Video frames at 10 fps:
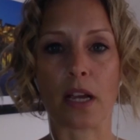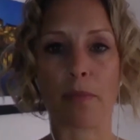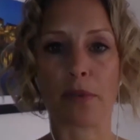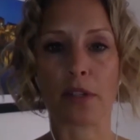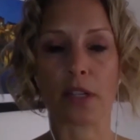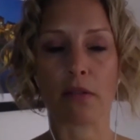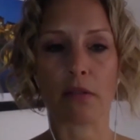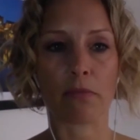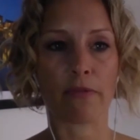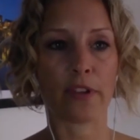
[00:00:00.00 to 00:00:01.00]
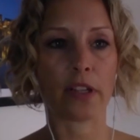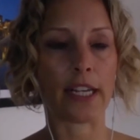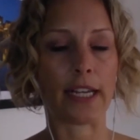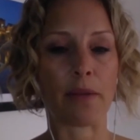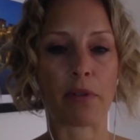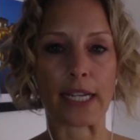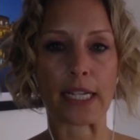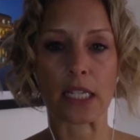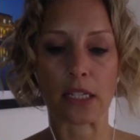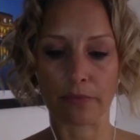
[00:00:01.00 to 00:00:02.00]
up or fill in any blanks?
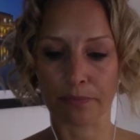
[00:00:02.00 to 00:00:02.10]
Yeah.